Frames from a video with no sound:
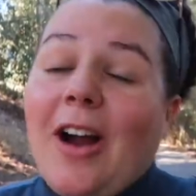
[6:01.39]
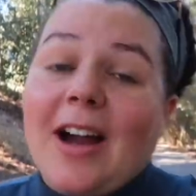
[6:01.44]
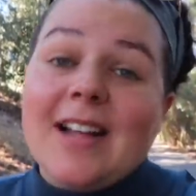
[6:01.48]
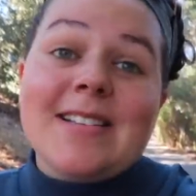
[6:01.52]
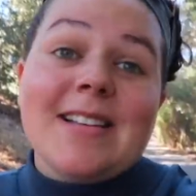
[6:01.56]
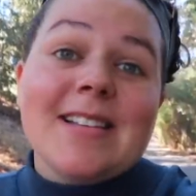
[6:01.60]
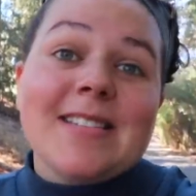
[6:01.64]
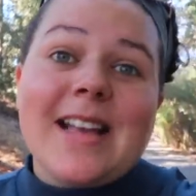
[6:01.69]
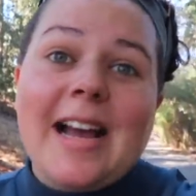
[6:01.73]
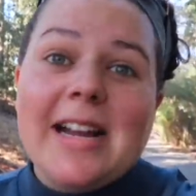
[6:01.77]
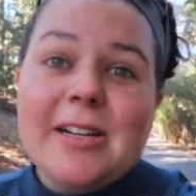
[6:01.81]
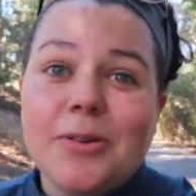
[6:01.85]

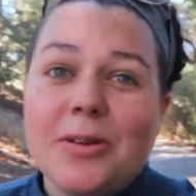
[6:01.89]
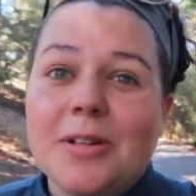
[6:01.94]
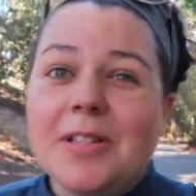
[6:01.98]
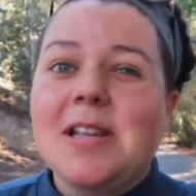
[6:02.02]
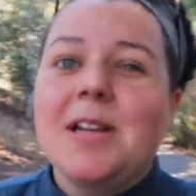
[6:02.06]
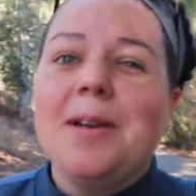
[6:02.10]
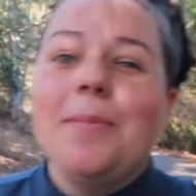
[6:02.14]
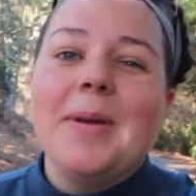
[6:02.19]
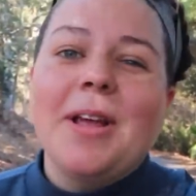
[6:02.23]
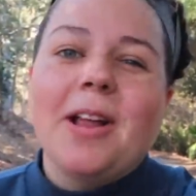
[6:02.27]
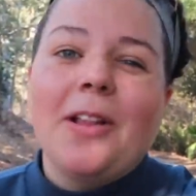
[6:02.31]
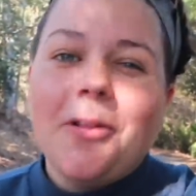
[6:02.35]
Grace's schedule is
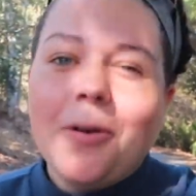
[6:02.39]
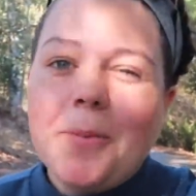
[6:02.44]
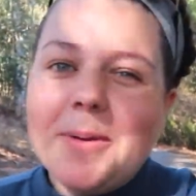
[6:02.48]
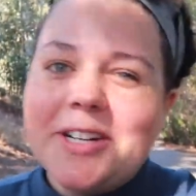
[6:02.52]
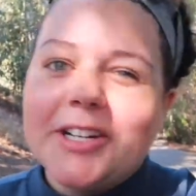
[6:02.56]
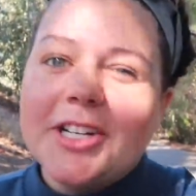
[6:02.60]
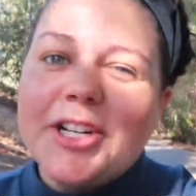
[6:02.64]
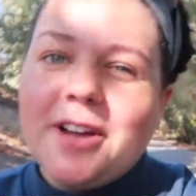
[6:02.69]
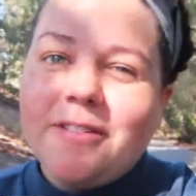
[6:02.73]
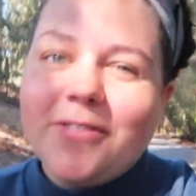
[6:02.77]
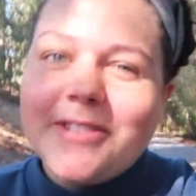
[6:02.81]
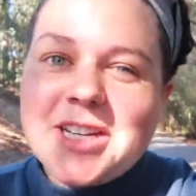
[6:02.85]
gonna be a little bit
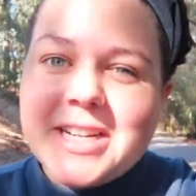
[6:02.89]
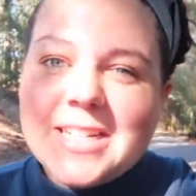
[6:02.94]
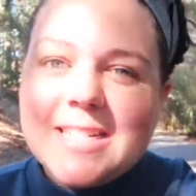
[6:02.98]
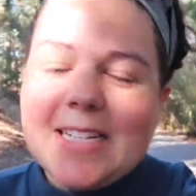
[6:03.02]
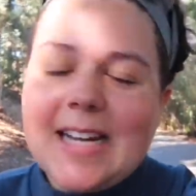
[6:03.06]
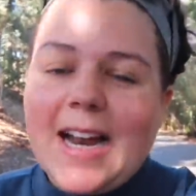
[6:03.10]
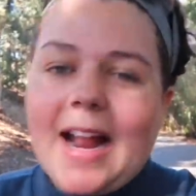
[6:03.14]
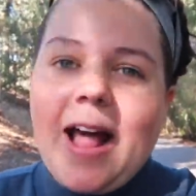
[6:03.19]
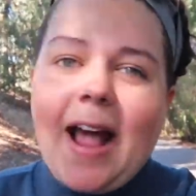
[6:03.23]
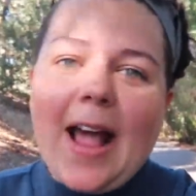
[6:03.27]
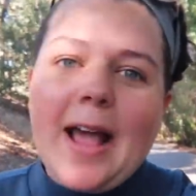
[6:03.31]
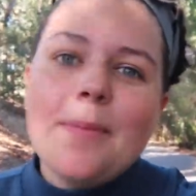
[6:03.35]
shifted
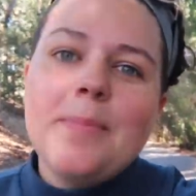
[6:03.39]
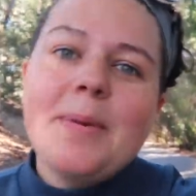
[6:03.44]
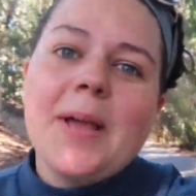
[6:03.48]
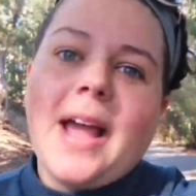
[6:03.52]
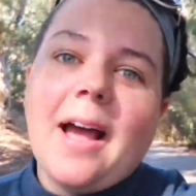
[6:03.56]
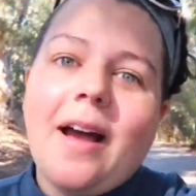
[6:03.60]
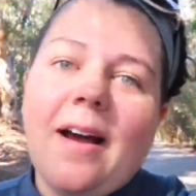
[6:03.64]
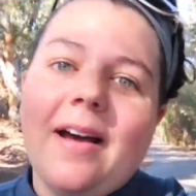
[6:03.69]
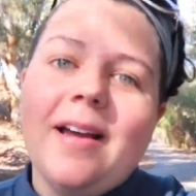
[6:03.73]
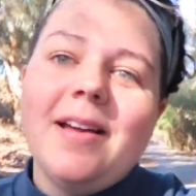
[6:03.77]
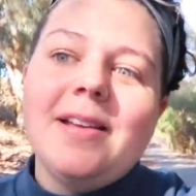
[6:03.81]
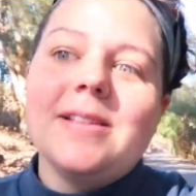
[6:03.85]
today
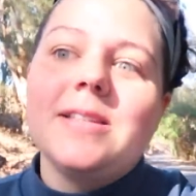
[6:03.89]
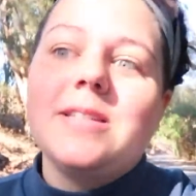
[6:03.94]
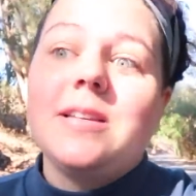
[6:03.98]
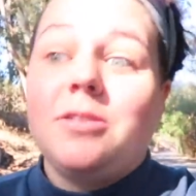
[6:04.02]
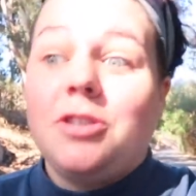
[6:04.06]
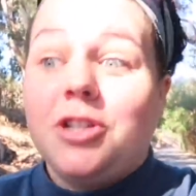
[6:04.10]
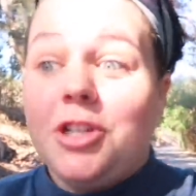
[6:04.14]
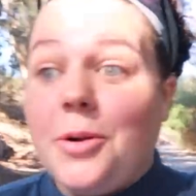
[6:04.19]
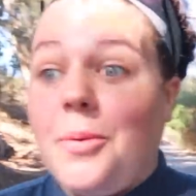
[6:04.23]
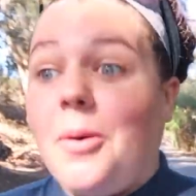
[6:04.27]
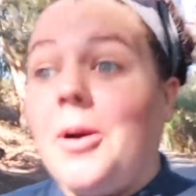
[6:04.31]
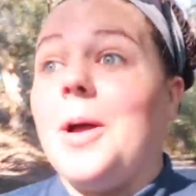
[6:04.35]
because
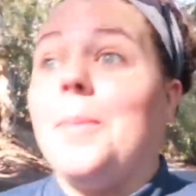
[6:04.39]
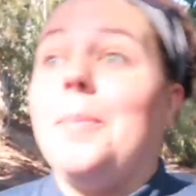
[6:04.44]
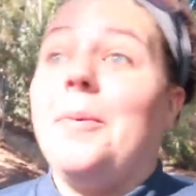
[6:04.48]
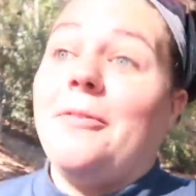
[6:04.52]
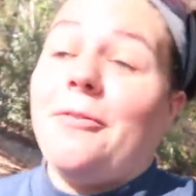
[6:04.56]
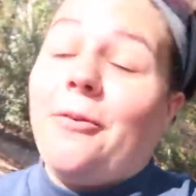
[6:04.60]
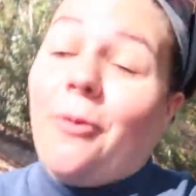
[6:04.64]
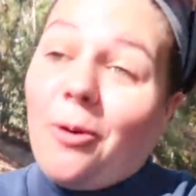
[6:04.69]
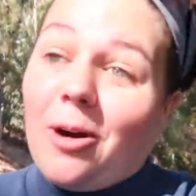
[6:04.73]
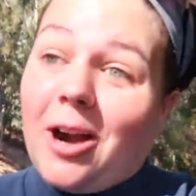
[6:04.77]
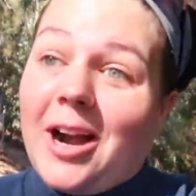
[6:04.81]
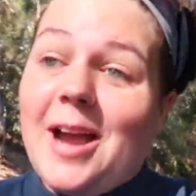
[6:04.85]
she woke up at
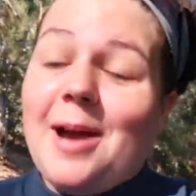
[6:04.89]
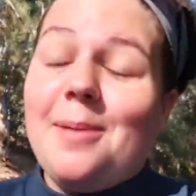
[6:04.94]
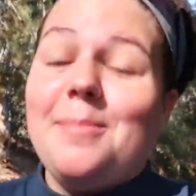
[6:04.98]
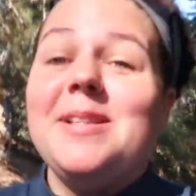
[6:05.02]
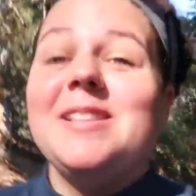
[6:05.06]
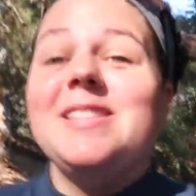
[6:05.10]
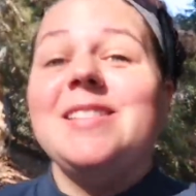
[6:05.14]
4 a.m.